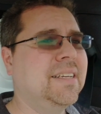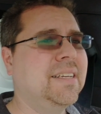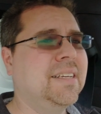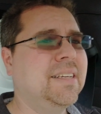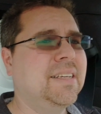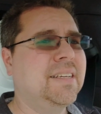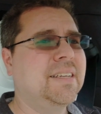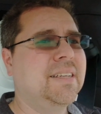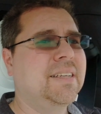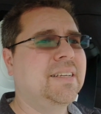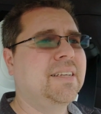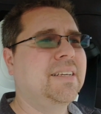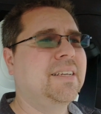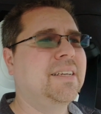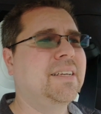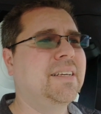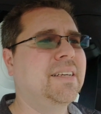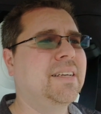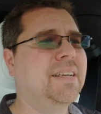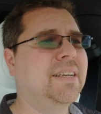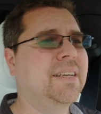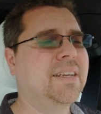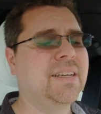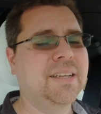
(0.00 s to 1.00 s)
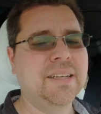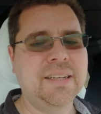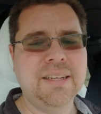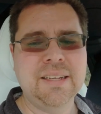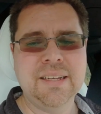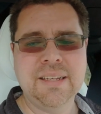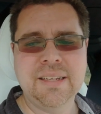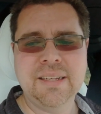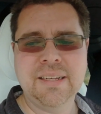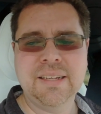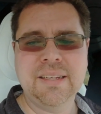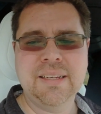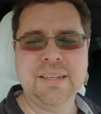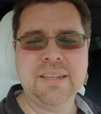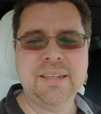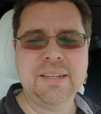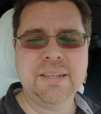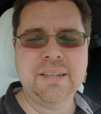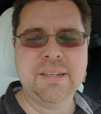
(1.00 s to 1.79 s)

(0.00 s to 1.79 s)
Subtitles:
[no speech]